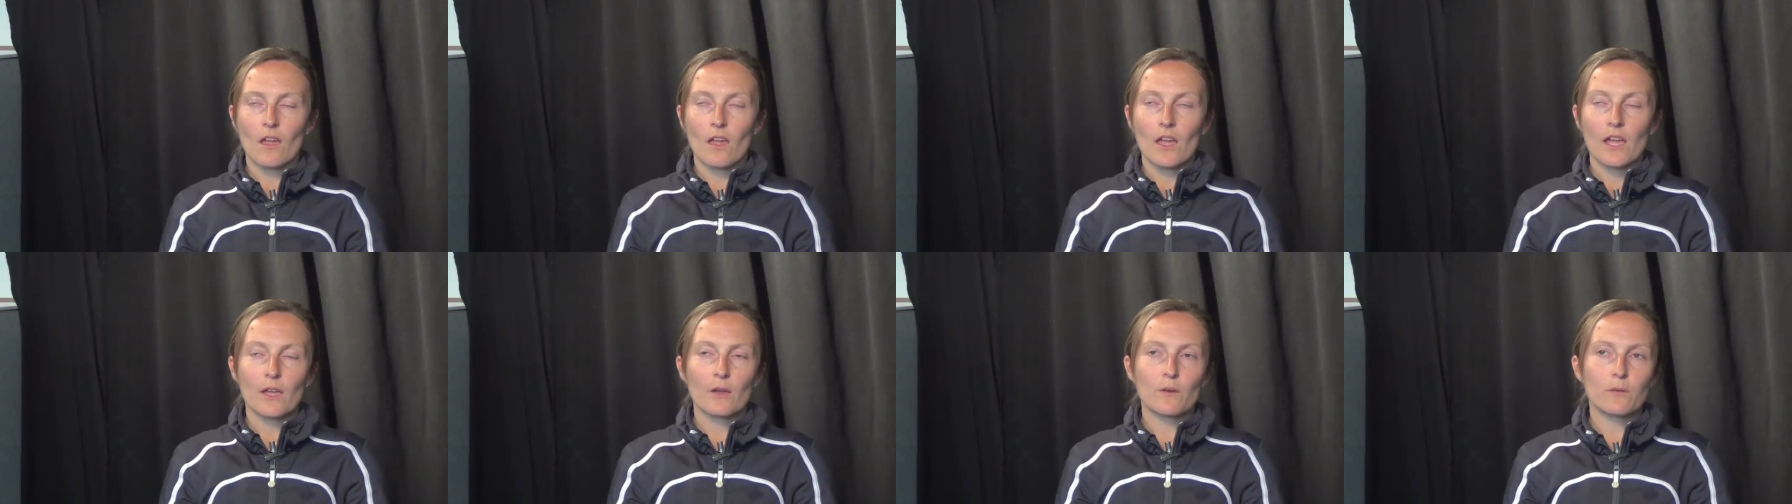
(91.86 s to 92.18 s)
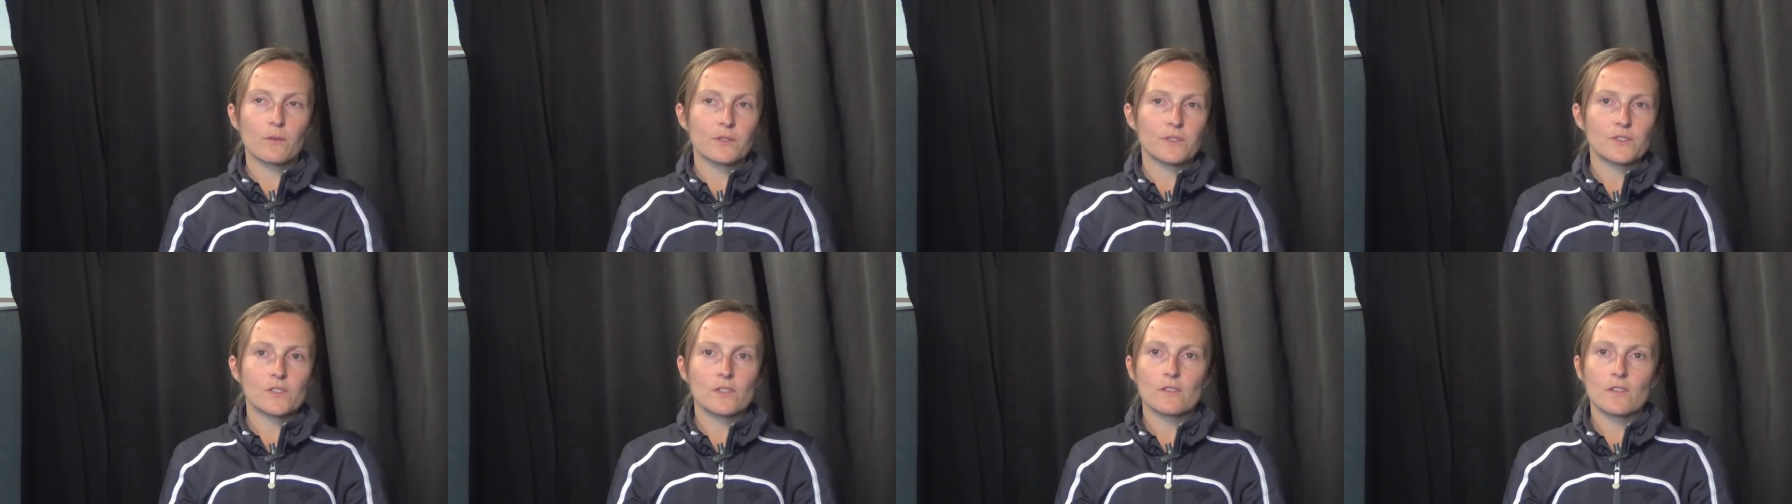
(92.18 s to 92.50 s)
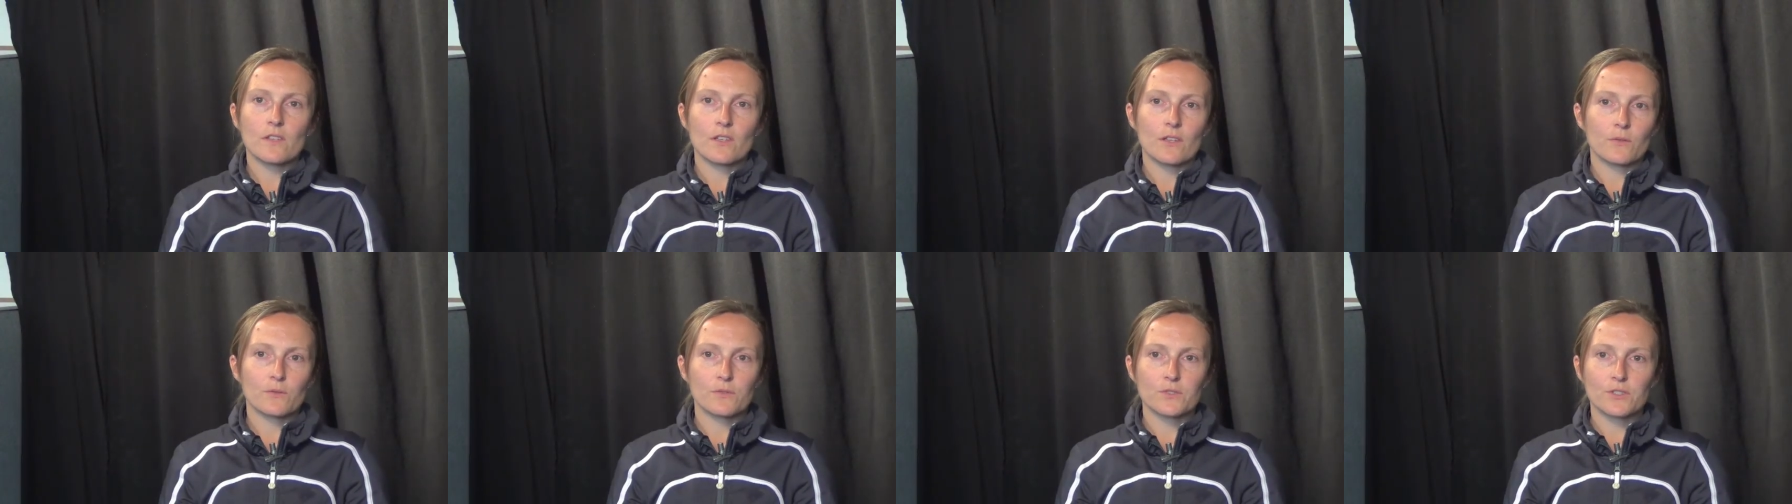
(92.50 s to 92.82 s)
It
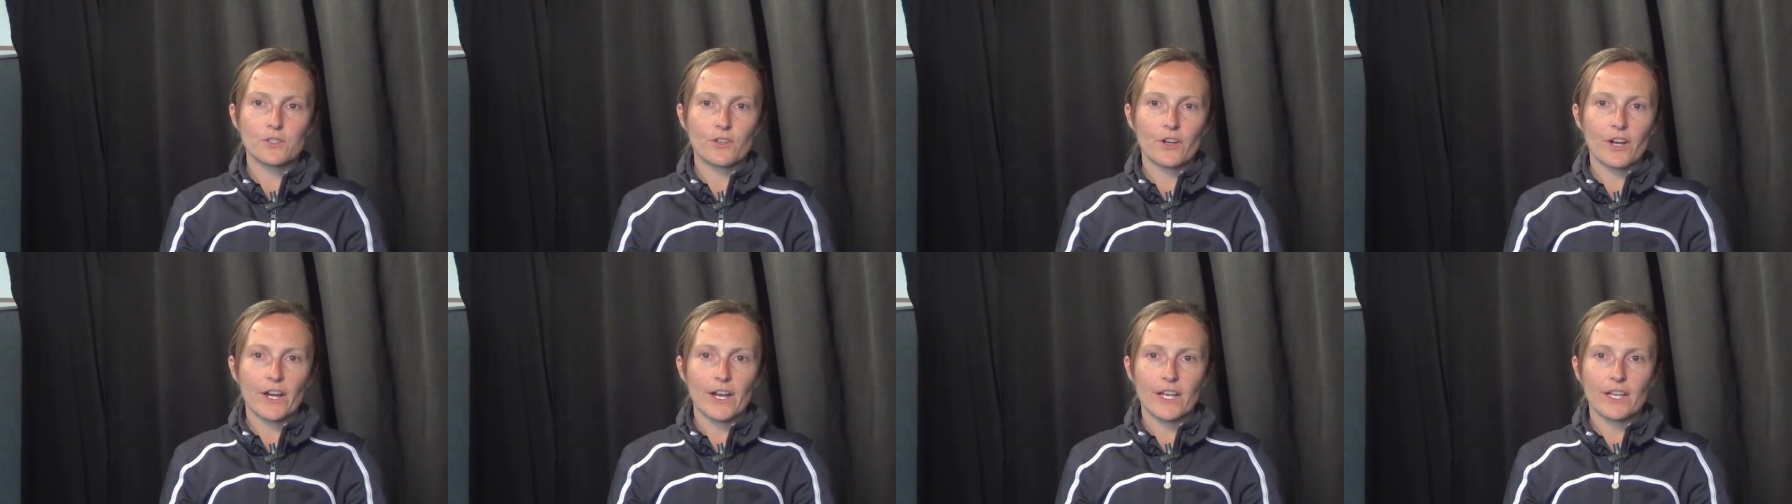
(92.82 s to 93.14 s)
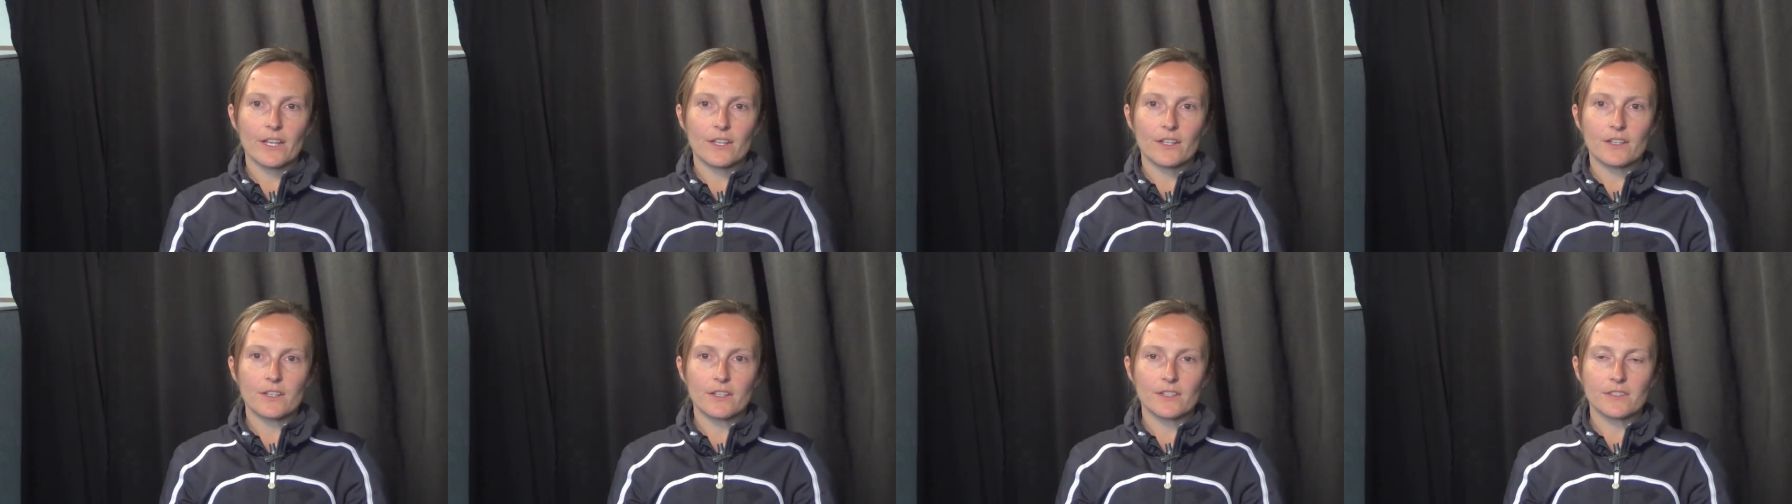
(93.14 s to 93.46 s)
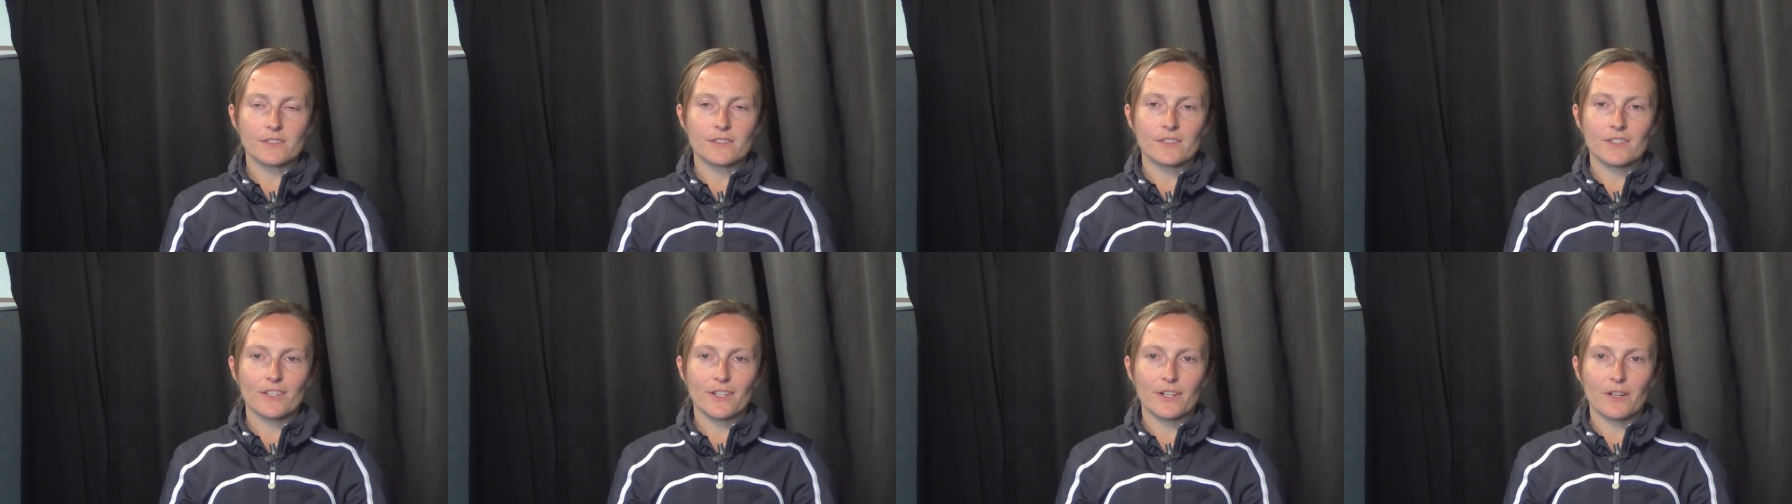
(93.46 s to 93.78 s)
was great, and
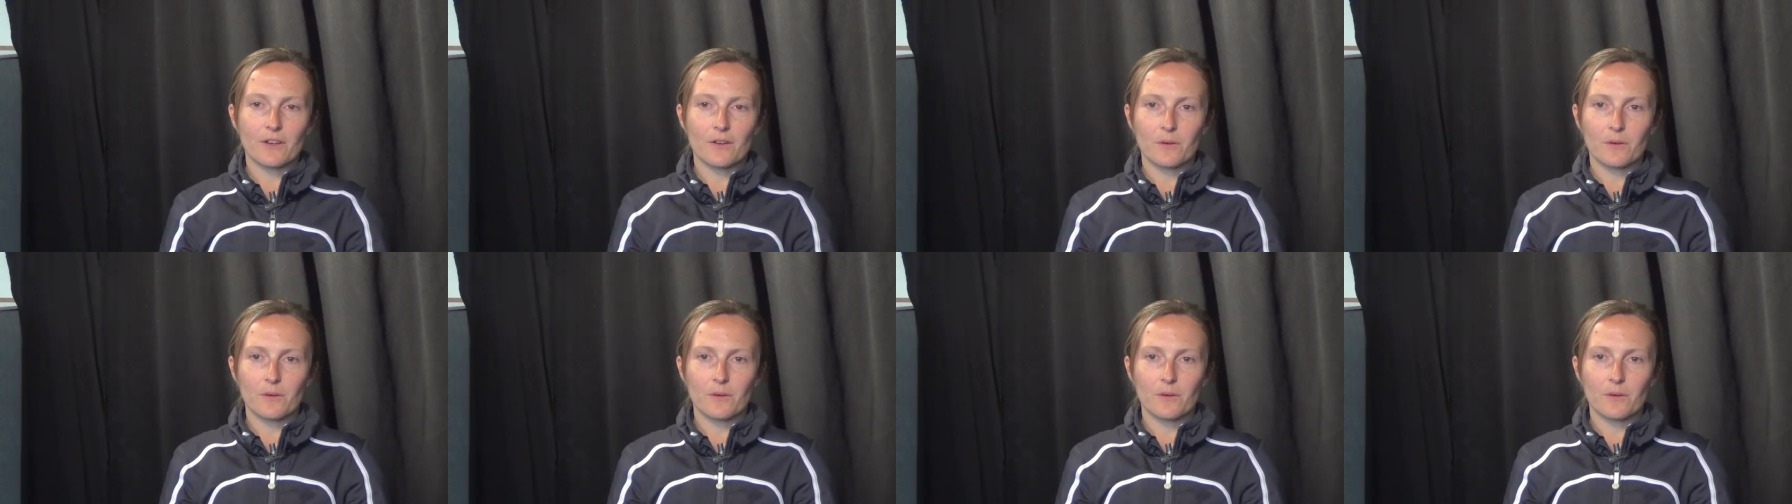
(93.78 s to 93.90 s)
you know,